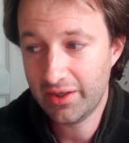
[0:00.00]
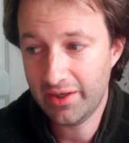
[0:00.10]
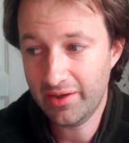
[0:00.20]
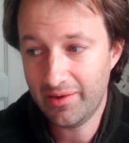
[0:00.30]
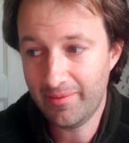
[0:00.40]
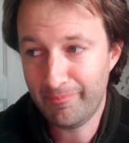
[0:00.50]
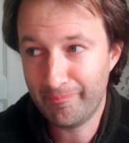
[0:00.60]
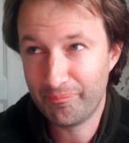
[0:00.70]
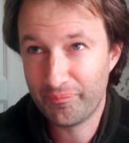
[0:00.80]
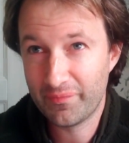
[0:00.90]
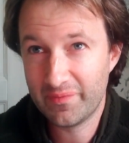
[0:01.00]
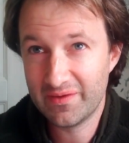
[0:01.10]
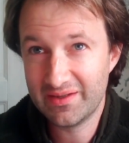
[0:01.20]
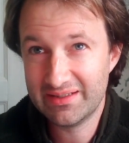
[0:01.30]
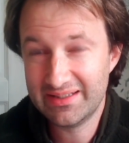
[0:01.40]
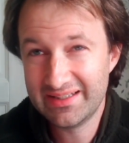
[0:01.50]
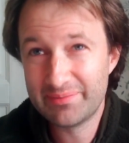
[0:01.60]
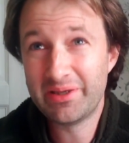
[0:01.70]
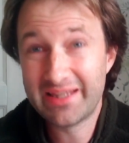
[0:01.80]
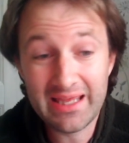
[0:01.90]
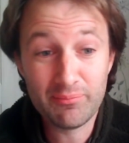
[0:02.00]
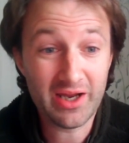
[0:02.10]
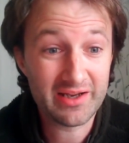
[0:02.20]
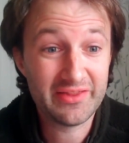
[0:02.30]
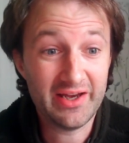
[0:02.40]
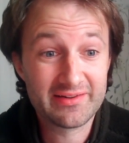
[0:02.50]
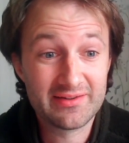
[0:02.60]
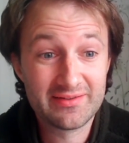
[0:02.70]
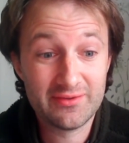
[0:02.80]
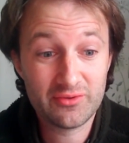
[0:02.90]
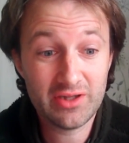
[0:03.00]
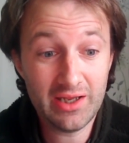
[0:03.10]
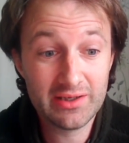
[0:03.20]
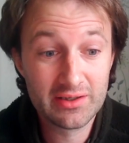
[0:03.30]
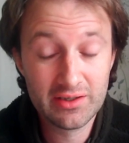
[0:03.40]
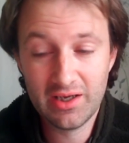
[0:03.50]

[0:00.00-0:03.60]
um, it became like that okay